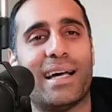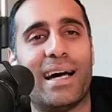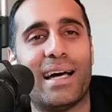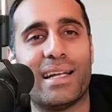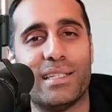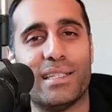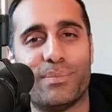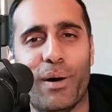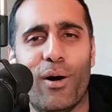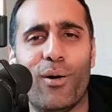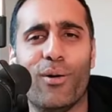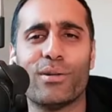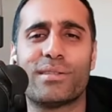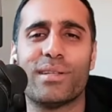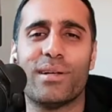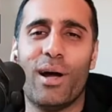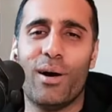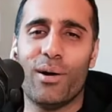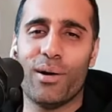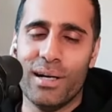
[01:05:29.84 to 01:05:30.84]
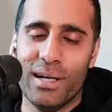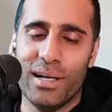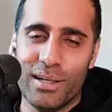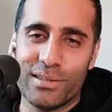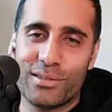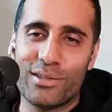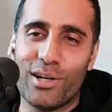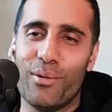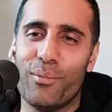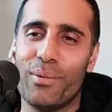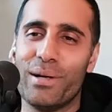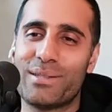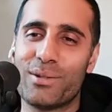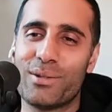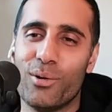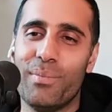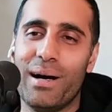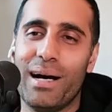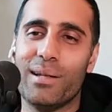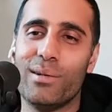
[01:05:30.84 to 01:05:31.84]
that is. But also, no, sorry, we're
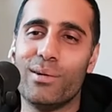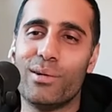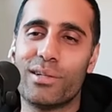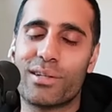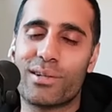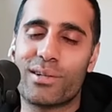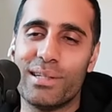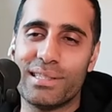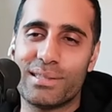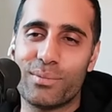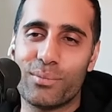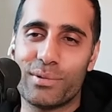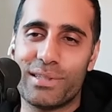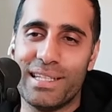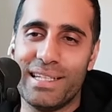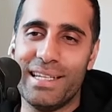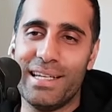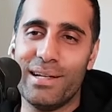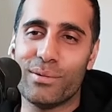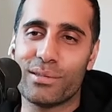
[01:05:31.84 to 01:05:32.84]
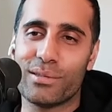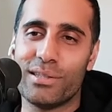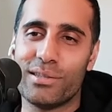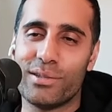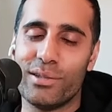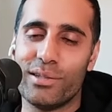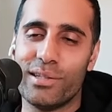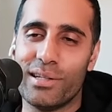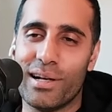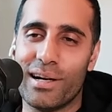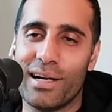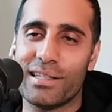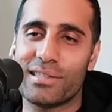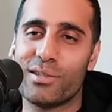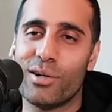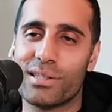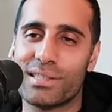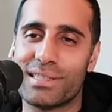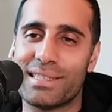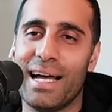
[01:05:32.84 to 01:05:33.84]
talking about Ludacris. Did he also do, you know that
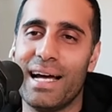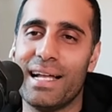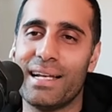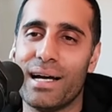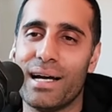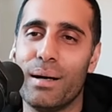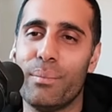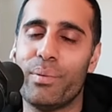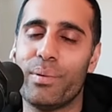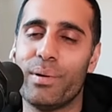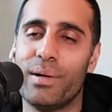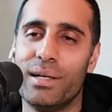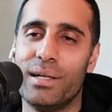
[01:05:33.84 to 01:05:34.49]
song Stand Up?